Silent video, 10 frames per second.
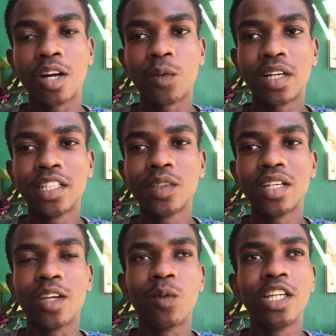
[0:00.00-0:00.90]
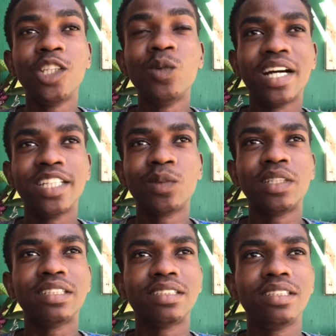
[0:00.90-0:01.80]
I wanna know, like, what you guys
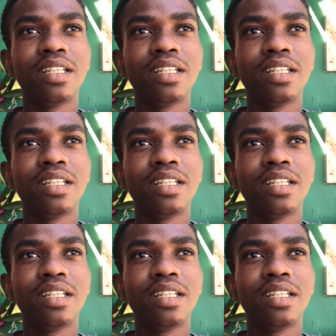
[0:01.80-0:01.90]
wanna see.